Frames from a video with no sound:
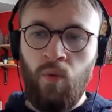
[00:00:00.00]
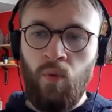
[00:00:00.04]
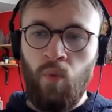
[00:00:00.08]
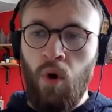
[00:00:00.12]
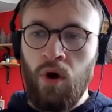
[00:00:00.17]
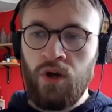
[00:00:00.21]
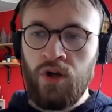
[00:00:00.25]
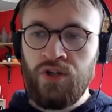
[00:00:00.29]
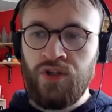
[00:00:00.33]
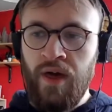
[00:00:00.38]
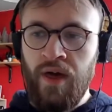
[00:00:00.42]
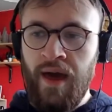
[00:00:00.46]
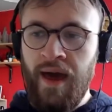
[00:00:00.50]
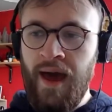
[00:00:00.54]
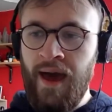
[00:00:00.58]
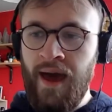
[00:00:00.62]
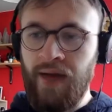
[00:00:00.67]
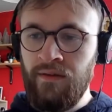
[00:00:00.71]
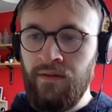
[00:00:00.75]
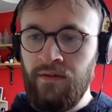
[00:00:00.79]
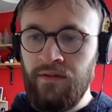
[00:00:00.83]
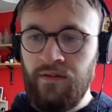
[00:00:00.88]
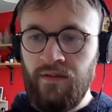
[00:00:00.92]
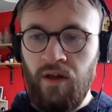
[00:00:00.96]
wash their
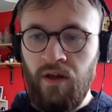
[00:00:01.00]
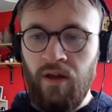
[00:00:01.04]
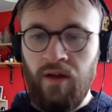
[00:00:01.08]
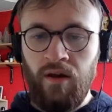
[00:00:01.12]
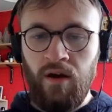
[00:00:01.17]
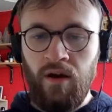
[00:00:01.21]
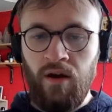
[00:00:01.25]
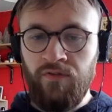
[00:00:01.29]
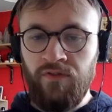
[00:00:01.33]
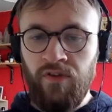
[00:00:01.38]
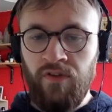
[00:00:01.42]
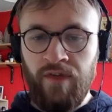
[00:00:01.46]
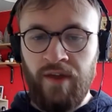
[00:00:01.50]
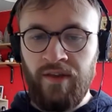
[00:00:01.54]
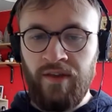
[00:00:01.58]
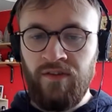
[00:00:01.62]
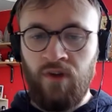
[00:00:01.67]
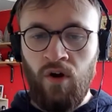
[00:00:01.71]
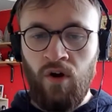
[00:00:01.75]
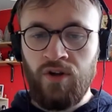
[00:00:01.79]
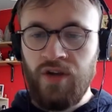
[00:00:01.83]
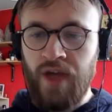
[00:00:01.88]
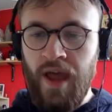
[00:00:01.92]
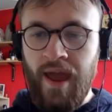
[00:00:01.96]
hands like after they
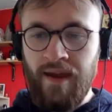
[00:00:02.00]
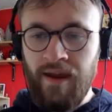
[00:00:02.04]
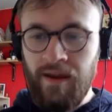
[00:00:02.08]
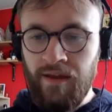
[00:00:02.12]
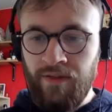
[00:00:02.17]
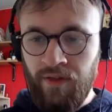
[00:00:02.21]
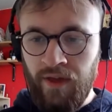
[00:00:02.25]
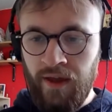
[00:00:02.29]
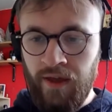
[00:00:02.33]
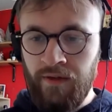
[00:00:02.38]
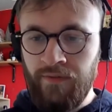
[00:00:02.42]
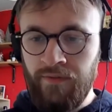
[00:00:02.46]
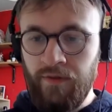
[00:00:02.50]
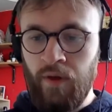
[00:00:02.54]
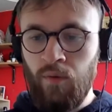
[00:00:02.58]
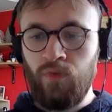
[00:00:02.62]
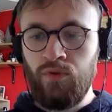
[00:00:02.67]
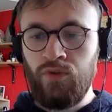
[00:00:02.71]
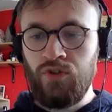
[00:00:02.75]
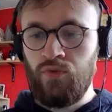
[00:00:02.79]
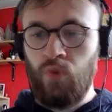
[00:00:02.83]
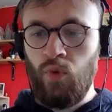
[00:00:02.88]
touch anything, they will just wash